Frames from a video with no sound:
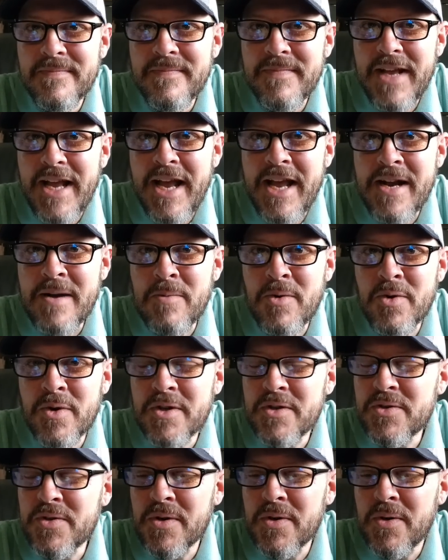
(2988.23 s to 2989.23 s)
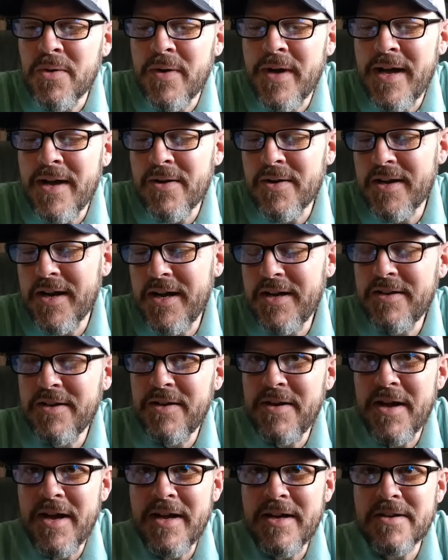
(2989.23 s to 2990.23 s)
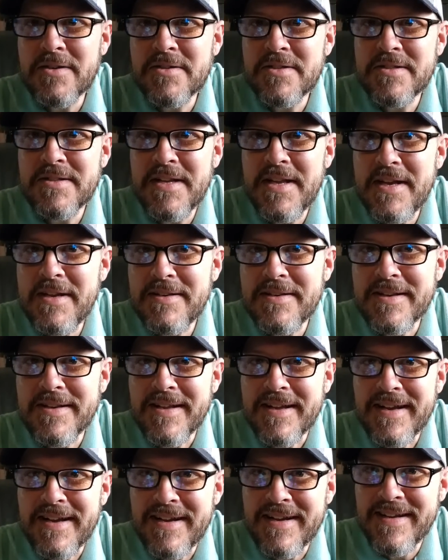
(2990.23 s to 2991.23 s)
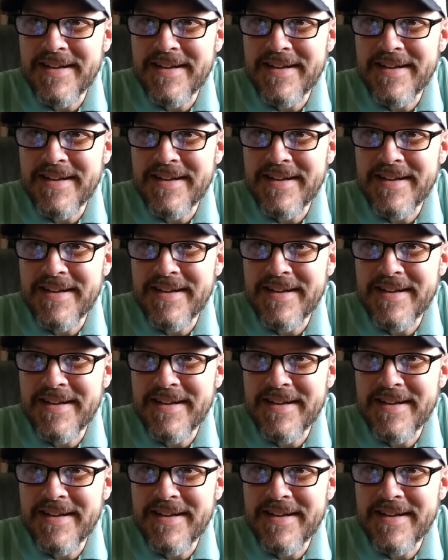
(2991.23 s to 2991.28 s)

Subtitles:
Animal control, how can I deny your snake today?